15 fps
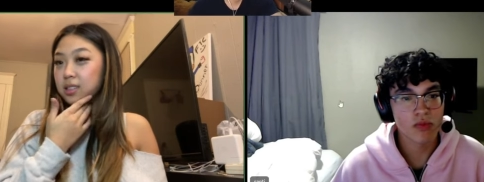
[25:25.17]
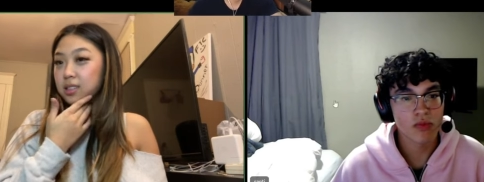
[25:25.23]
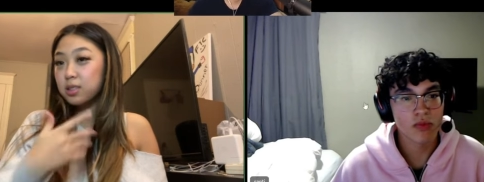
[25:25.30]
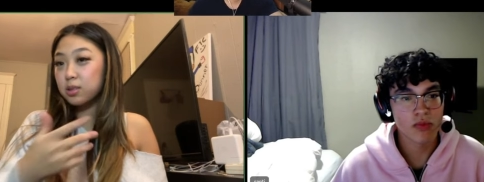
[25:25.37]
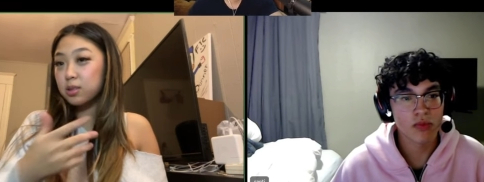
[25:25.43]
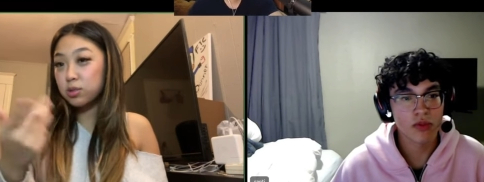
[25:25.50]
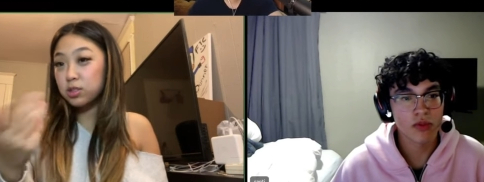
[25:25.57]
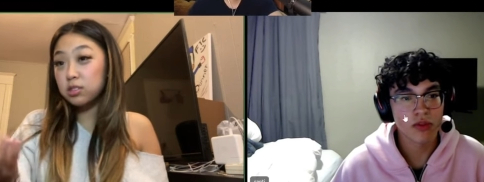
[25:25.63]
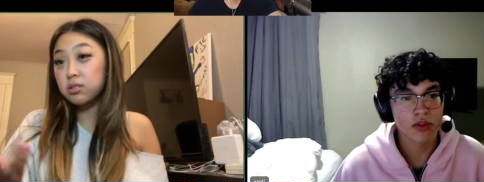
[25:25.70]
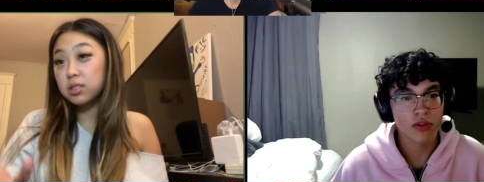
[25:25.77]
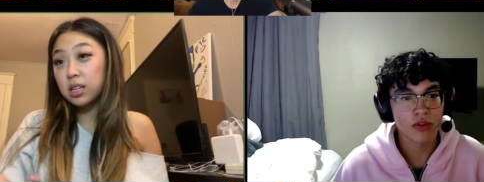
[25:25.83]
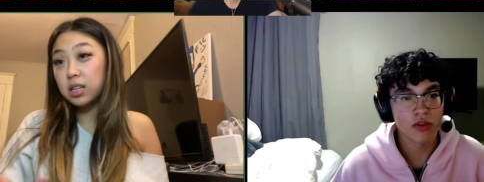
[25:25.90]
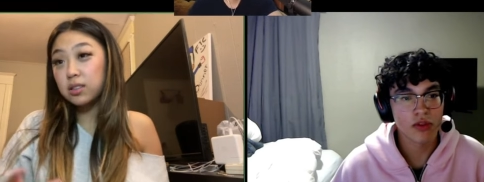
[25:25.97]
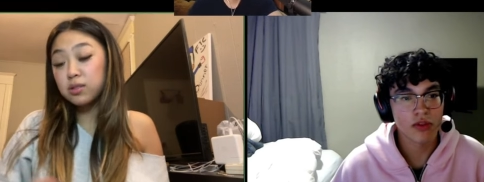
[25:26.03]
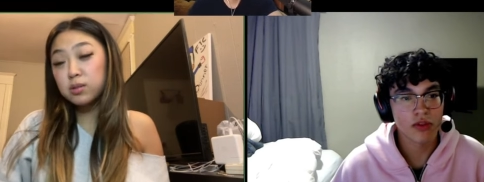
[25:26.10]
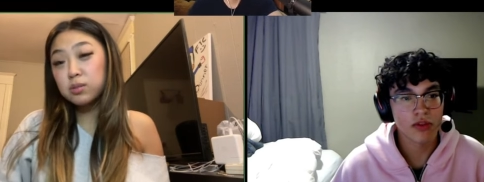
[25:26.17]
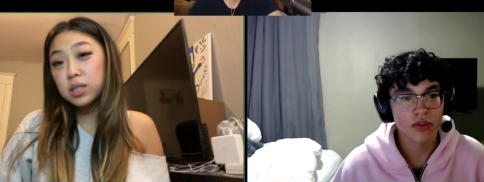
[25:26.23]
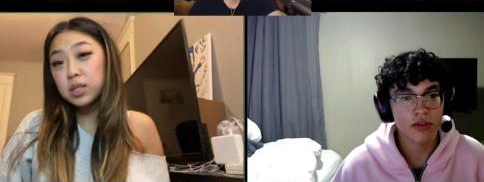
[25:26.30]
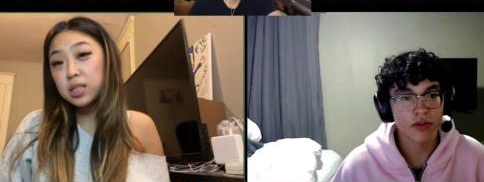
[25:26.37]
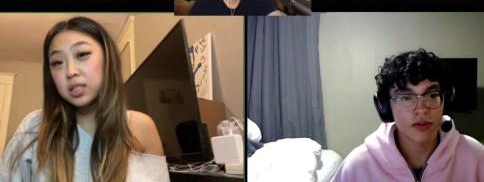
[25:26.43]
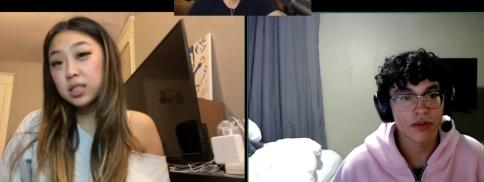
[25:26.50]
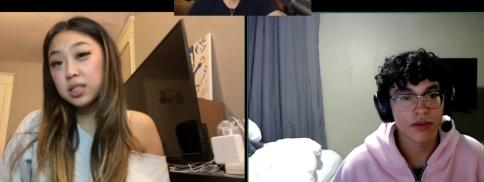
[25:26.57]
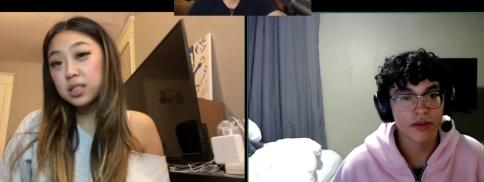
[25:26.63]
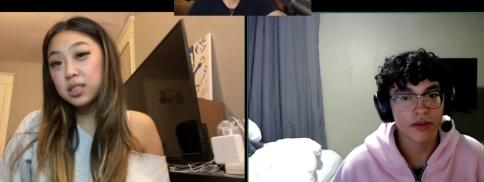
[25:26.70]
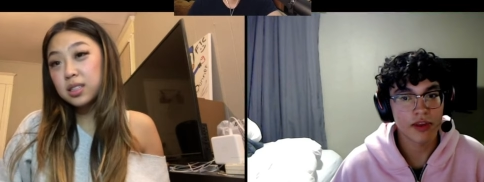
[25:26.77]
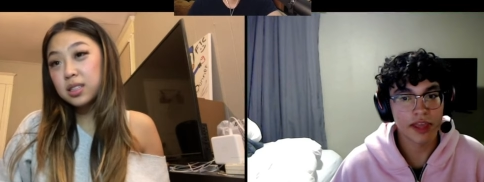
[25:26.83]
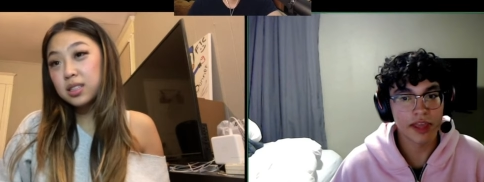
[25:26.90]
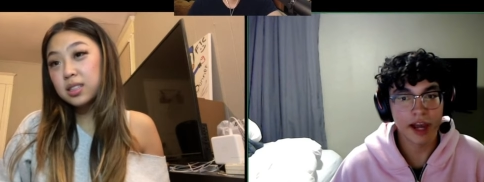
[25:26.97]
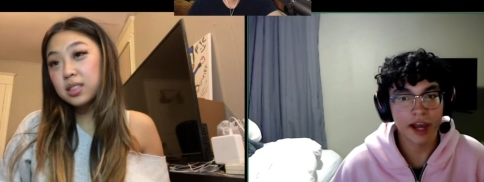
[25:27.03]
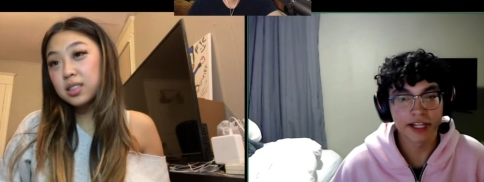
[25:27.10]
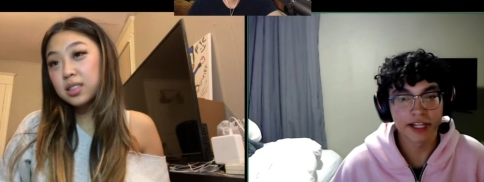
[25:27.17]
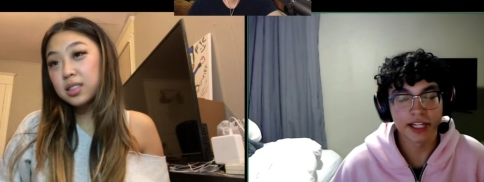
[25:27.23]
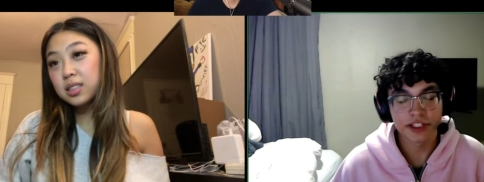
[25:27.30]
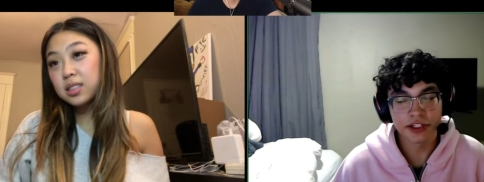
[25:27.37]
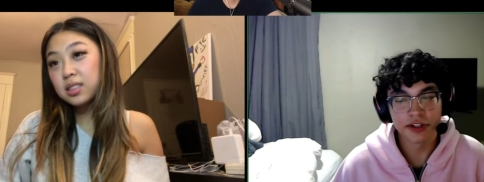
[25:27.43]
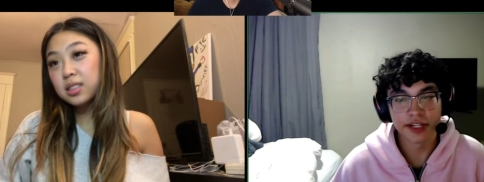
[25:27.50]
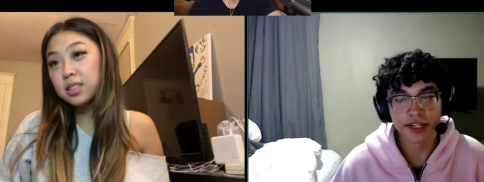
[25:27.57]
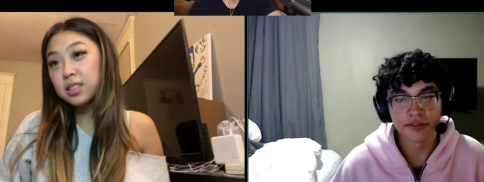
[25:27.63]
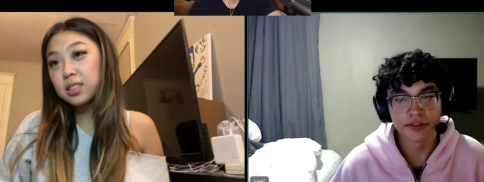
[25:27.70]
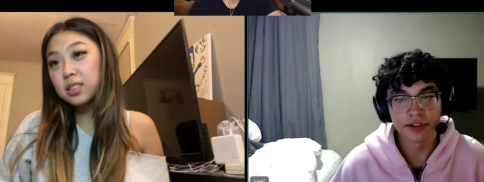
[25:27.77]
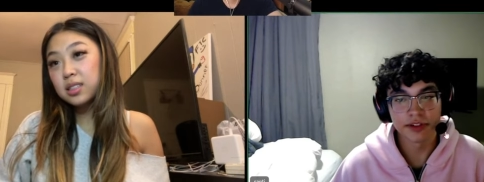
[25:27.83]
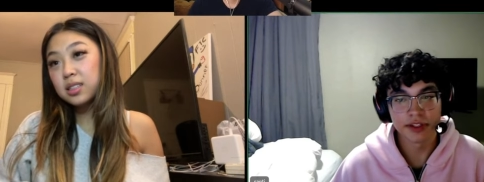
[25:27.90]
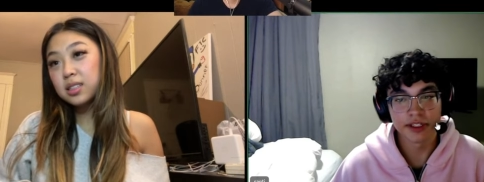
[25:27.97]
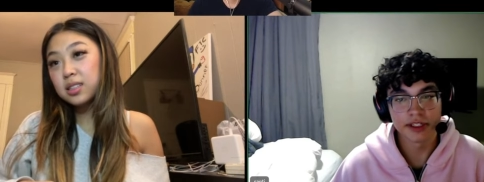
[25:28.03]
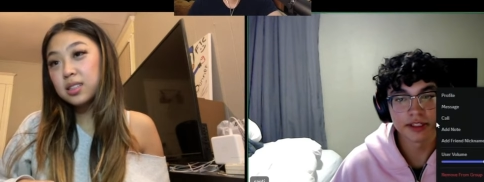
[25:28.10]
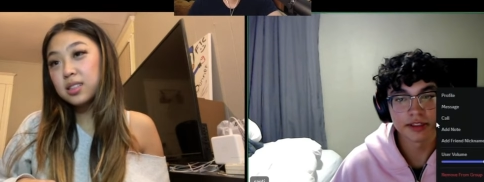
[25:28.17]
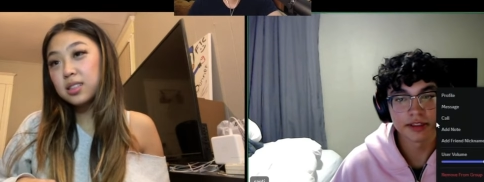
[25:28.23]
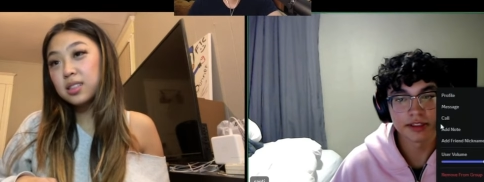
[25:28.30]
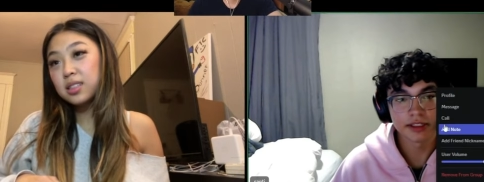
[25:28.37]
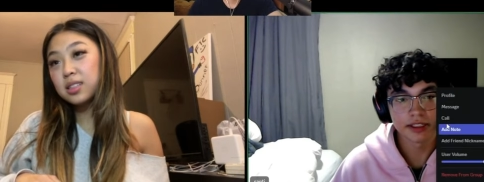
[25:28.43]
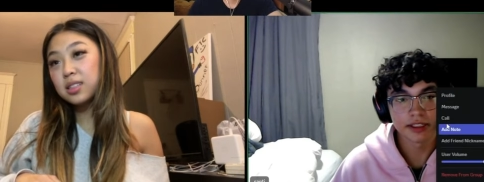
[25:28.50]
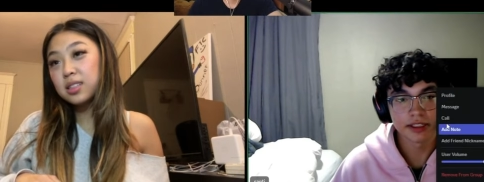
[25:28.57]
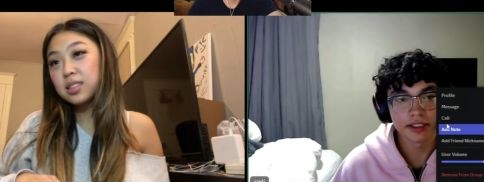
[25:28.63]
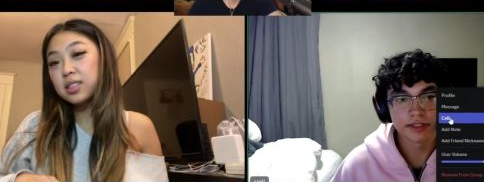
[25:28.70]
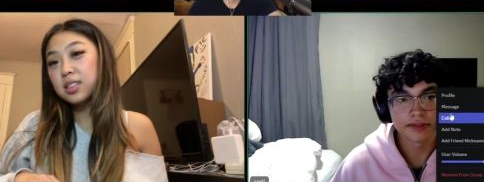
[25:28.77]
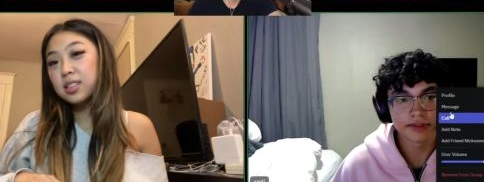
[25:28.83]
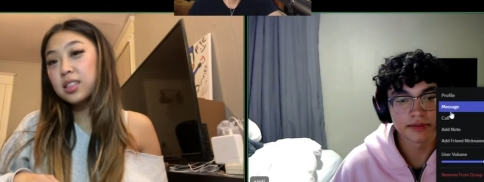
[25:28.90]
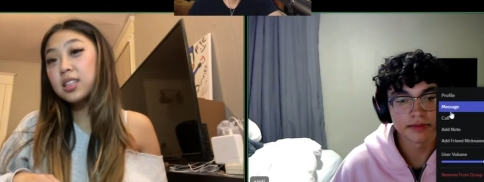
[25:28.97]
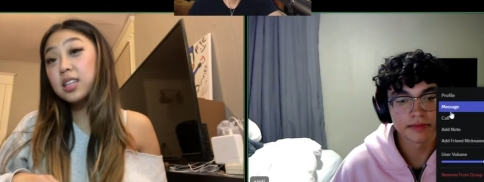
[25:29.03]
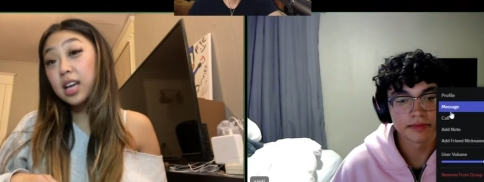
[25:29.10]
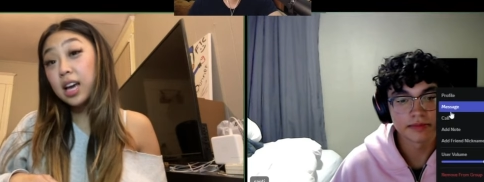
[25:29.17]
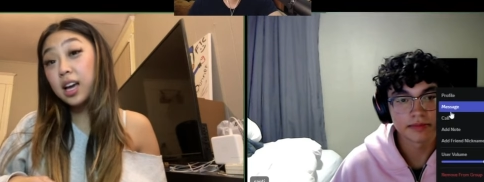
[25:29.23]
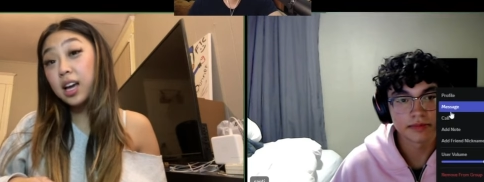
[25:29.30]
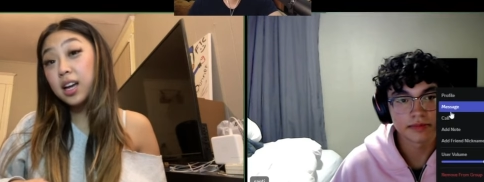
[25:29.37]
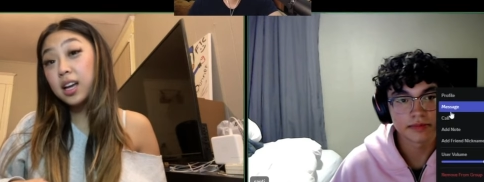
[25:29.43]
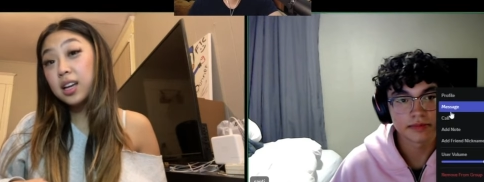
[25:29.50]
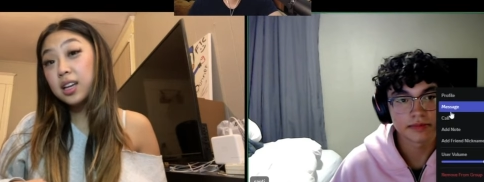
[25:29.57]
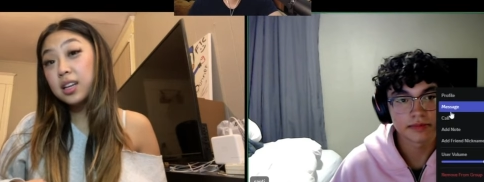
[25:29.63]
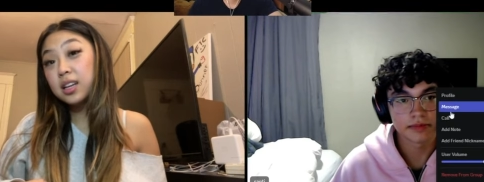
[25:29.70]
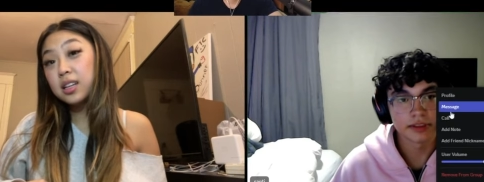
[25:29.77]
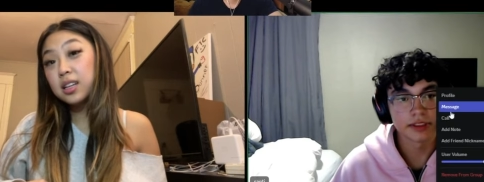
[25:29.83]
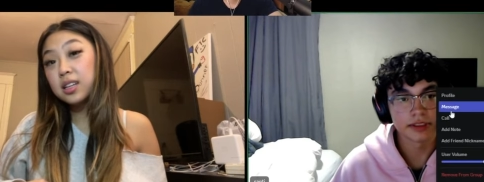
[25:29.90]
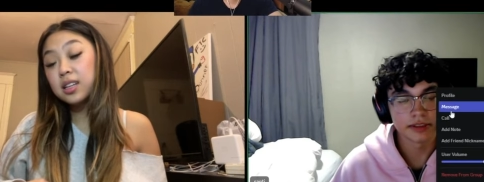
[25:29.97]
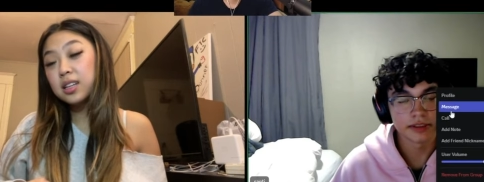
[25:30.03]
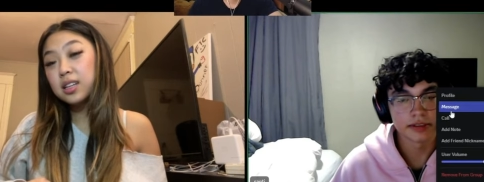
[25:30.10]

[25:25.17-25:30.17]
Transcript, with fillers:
Speaker 1: would you die for me?
Speaker 2: Yeah, I'd catch a grenade for you. Yeah, yeah, I'd die for you.
Speaker 1: Yeah. Yeah.